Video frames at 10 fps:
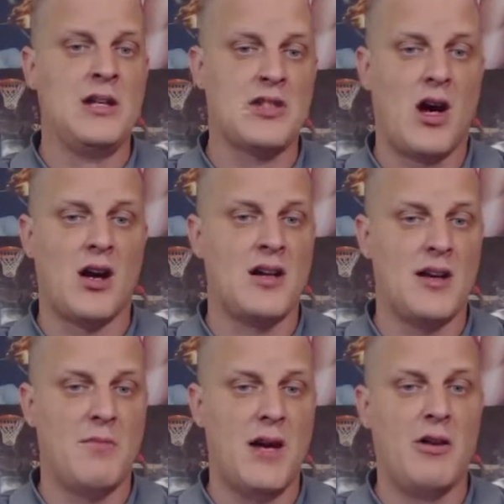Talking
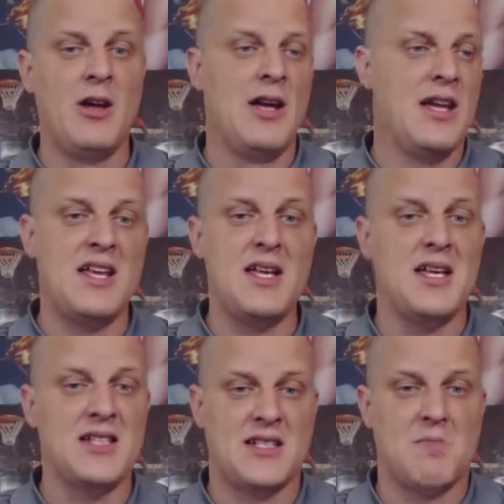about he
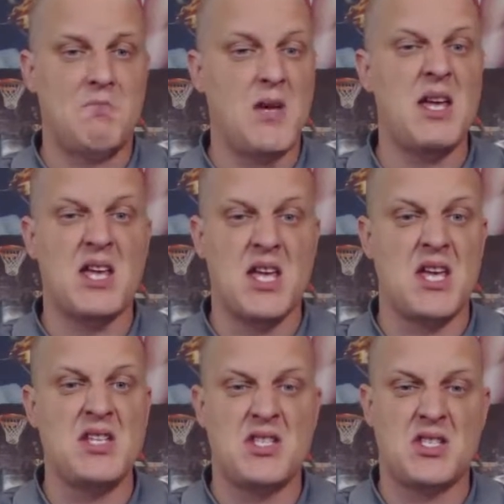gets to pick
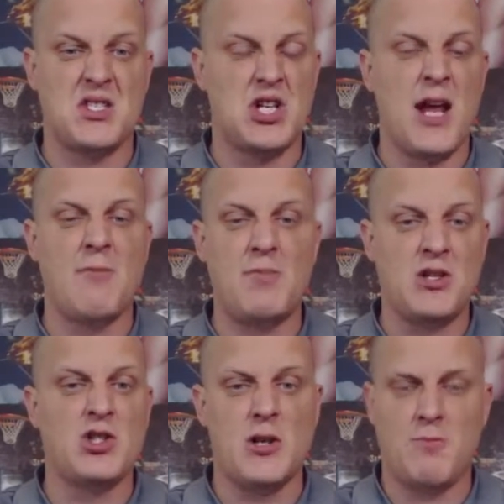his
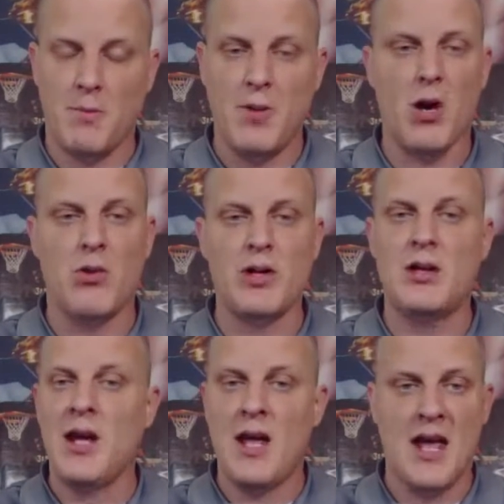championship
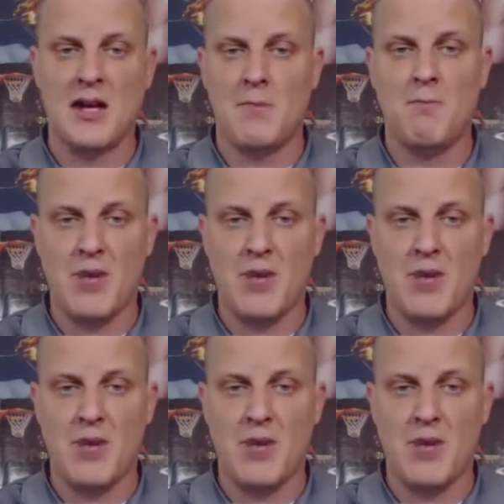opponent at a